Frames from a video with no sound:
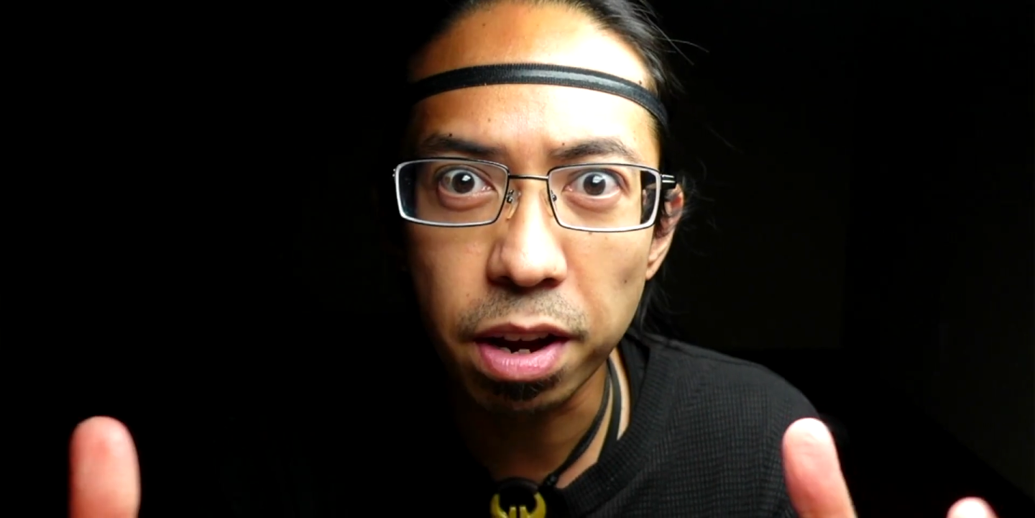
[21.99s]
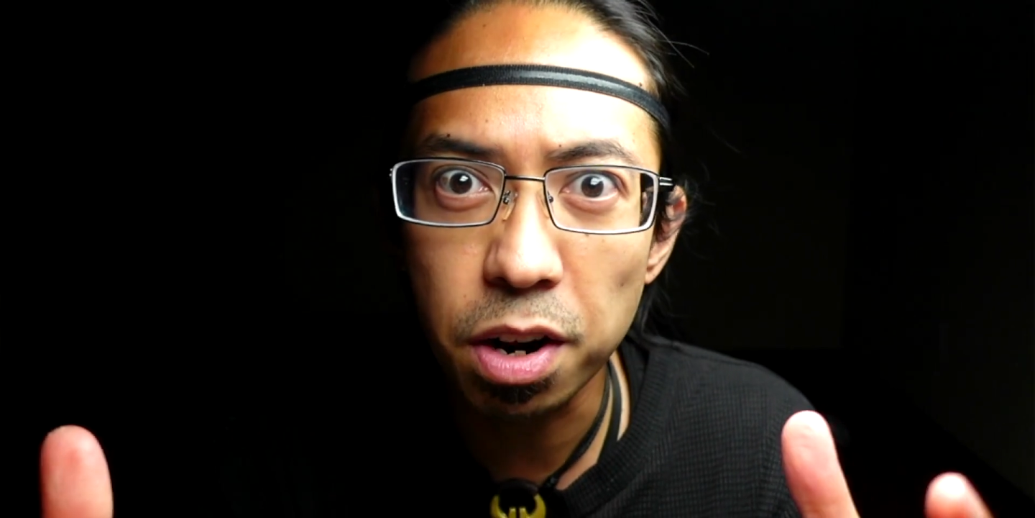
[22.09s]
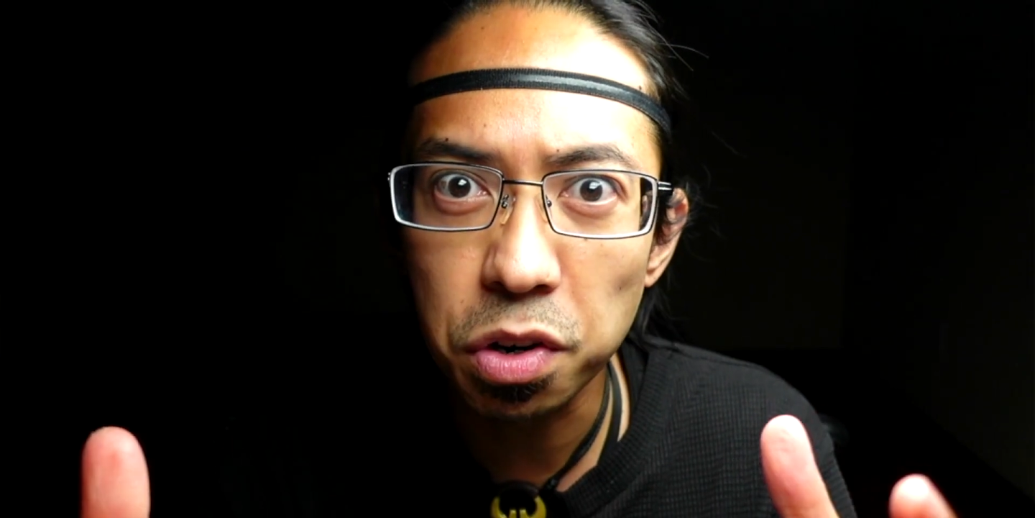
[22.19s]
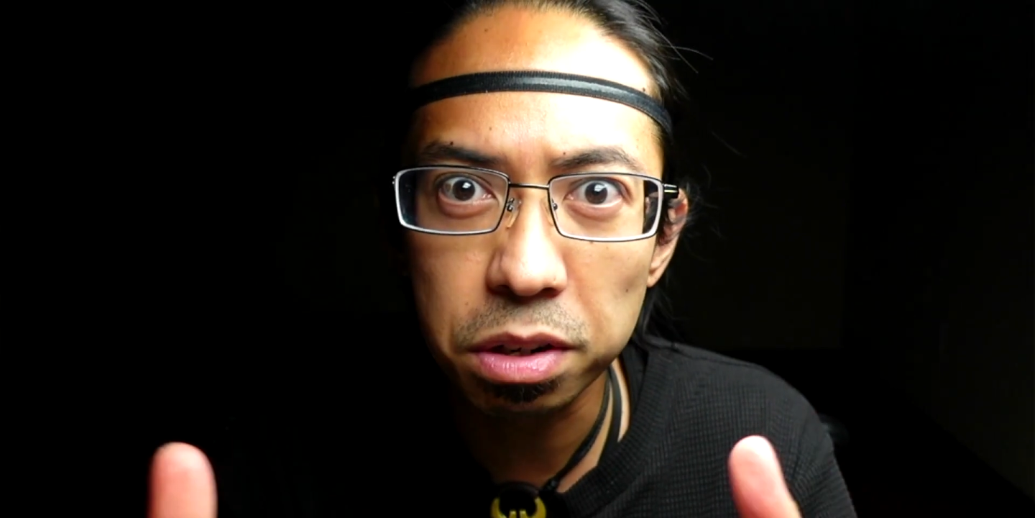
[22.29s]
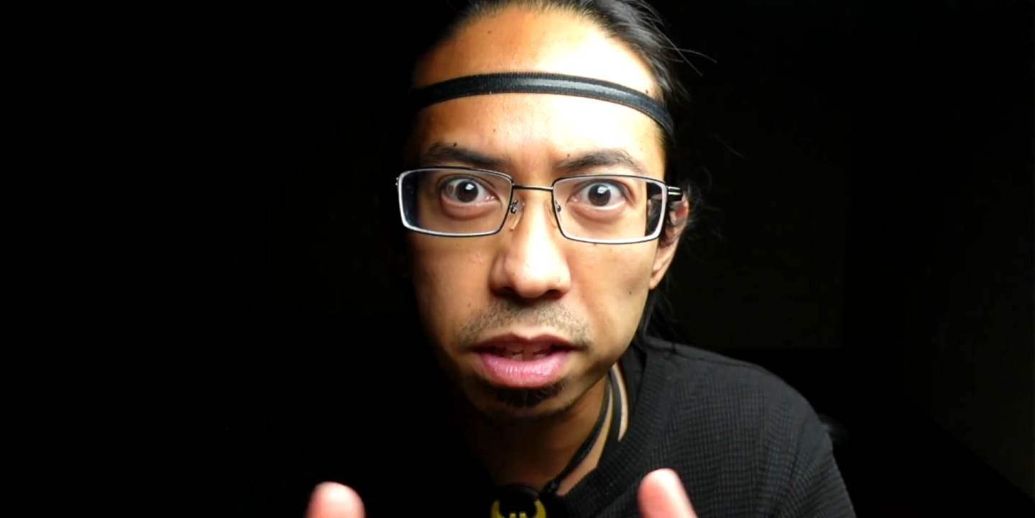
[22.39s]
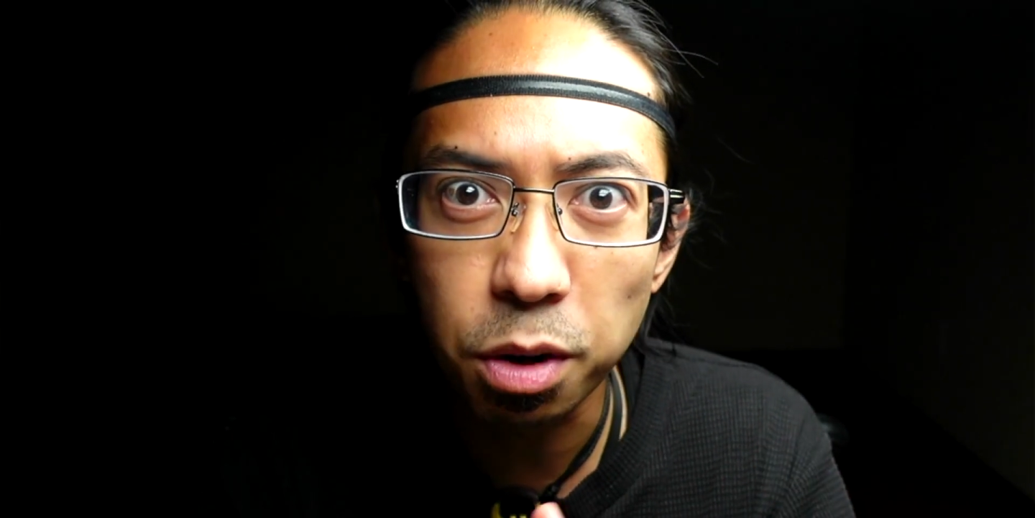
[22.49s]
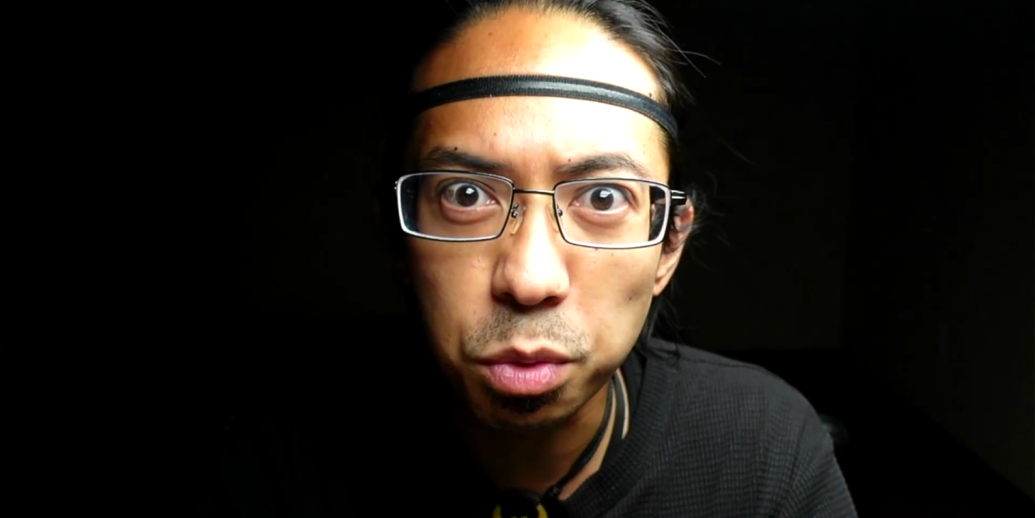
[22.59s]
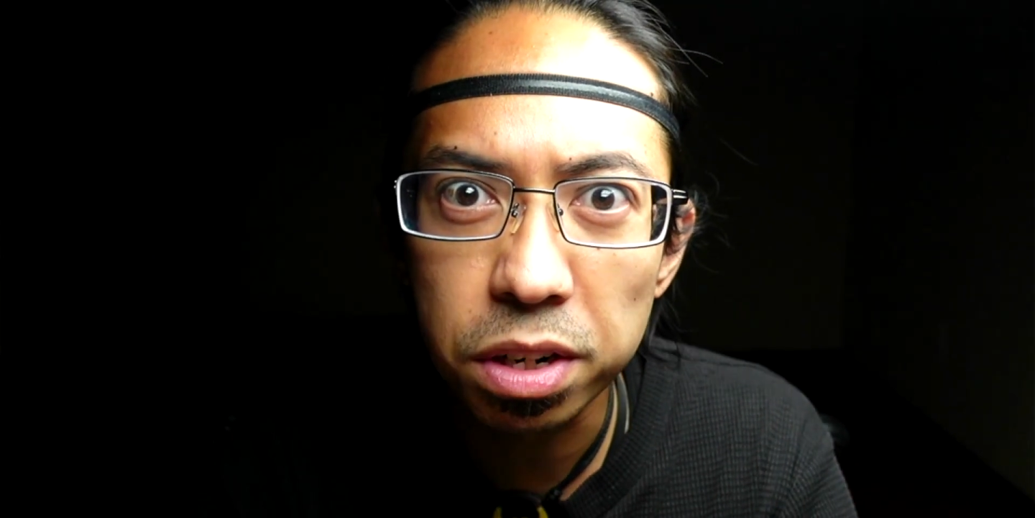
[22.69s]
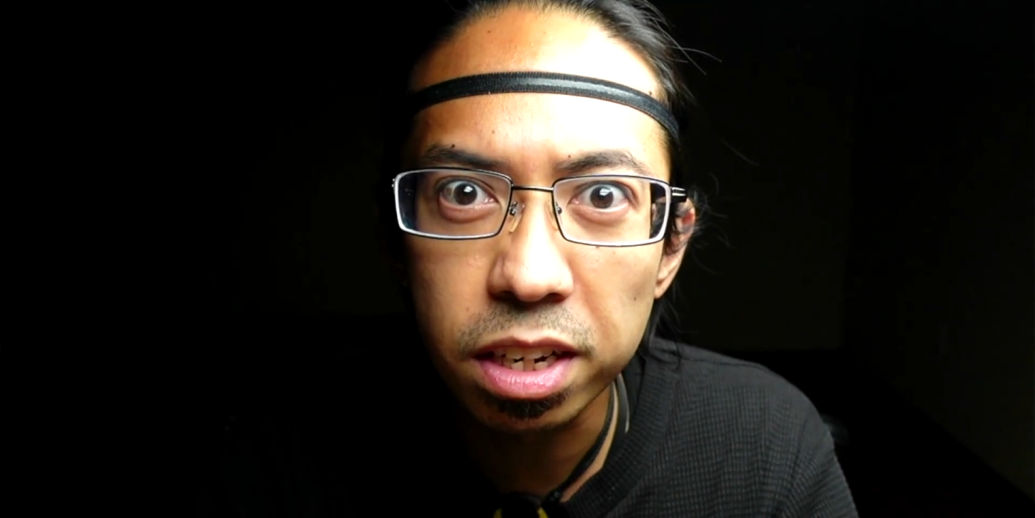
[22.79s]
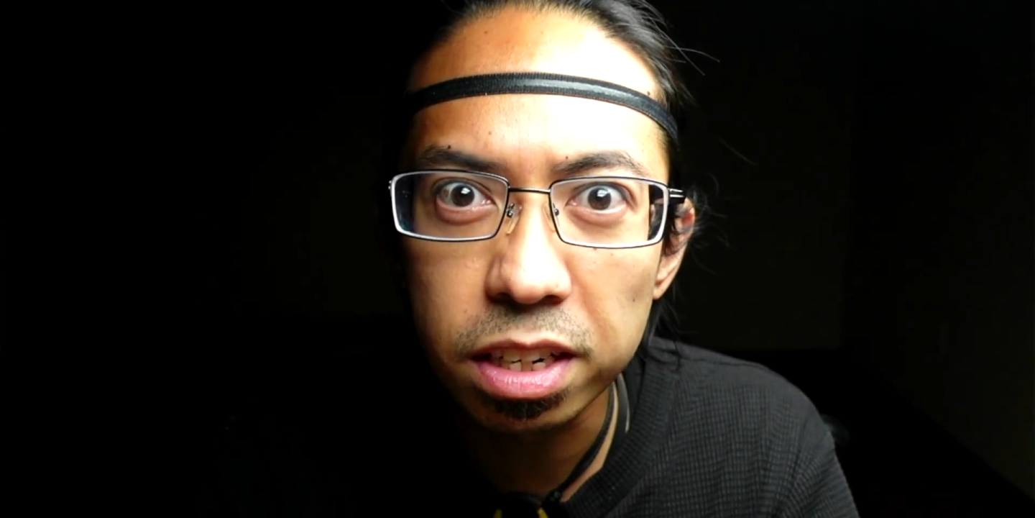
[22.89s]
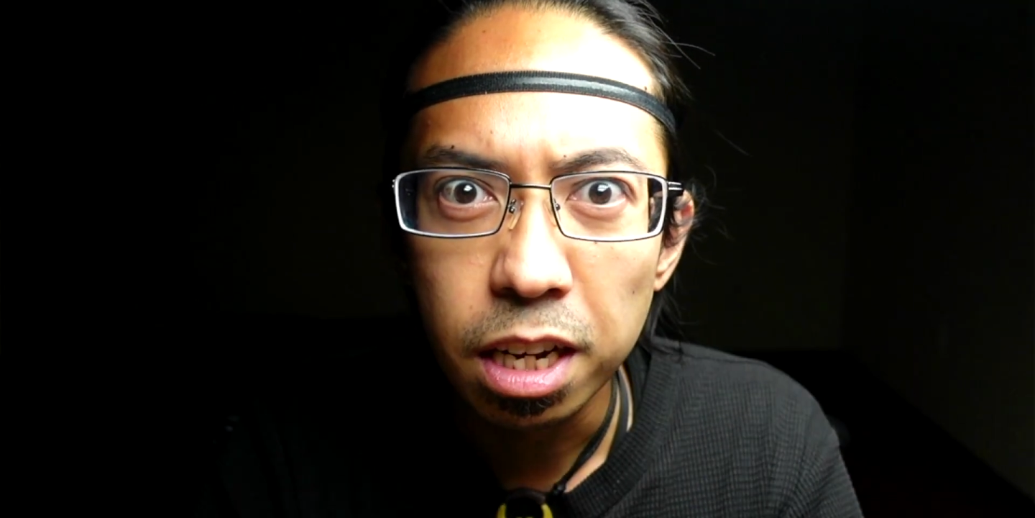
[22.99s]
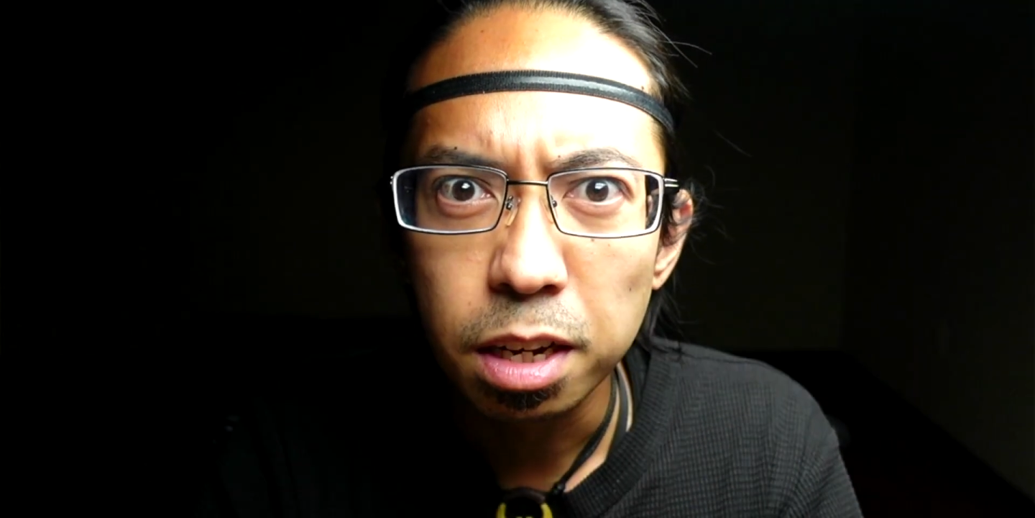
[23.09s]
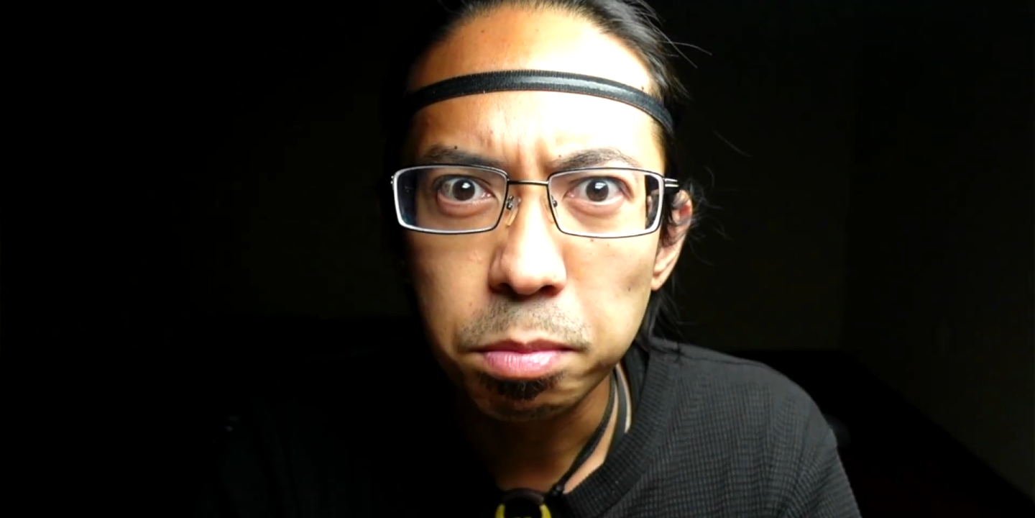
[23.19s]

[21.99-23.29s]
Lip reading: era that we're in.